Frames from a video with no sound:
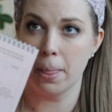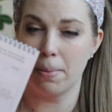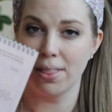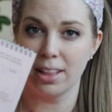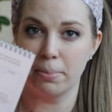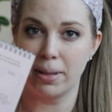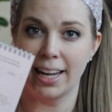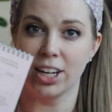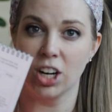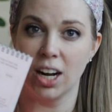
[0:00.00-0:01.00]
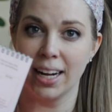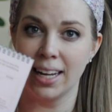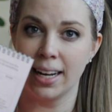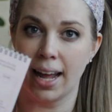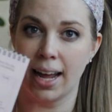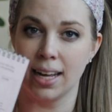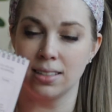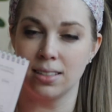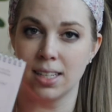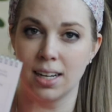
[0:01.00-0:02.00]
monthly planner on it,
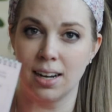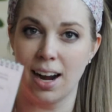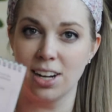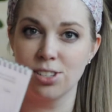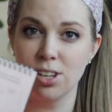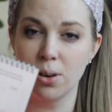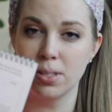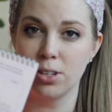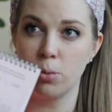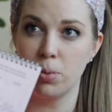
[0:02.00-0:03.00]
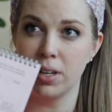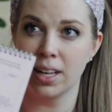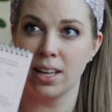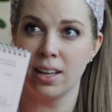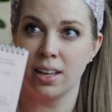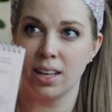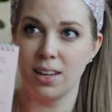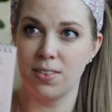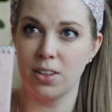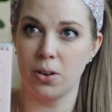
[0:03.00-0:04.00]
and I just thought it was a notebook.
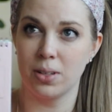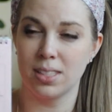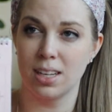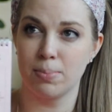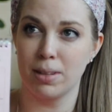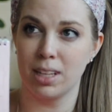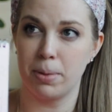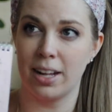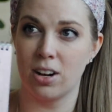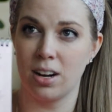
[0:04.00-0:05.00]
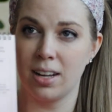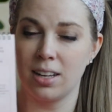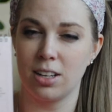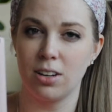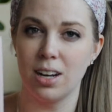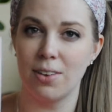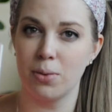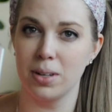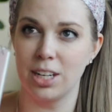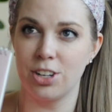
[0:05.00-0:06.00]
Even though it says monthly planner on it, you never
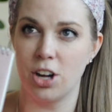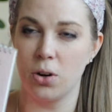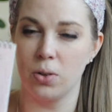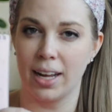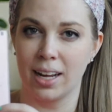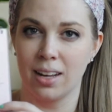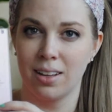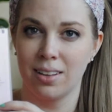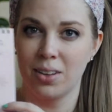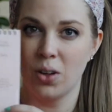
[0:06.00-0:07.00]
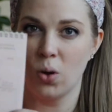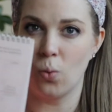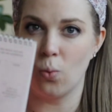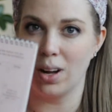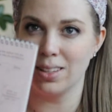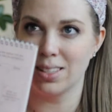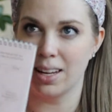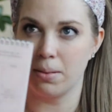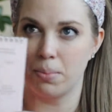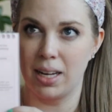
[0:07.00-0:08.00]
really know like what's
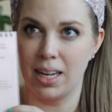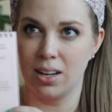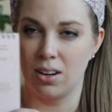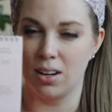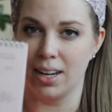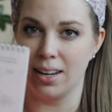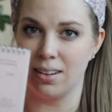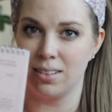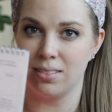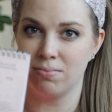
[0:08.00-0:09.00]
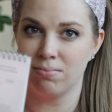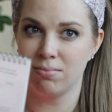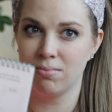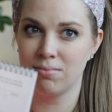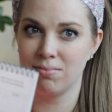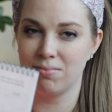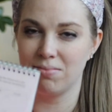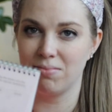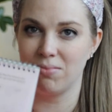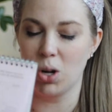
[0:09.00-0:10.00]
going to be on
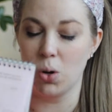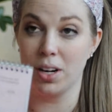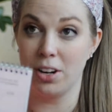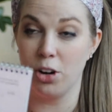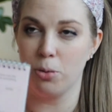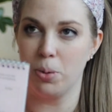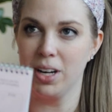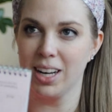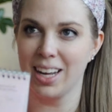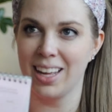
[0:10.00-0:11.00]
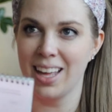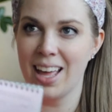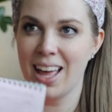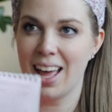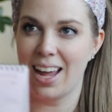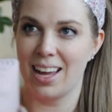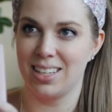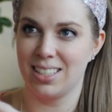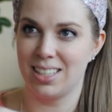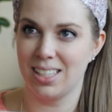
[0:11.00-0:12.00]
a notebook.
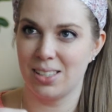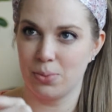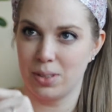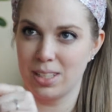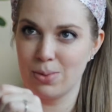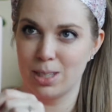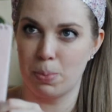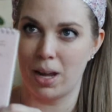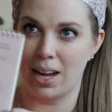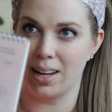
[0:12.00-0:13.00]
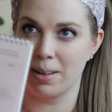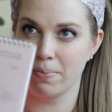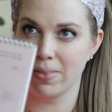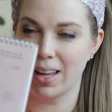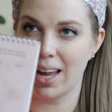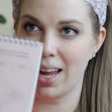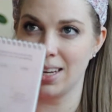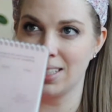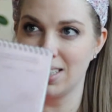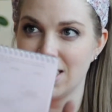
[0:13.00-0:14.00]
And this one is pink.
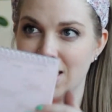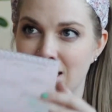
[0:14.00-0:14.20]
And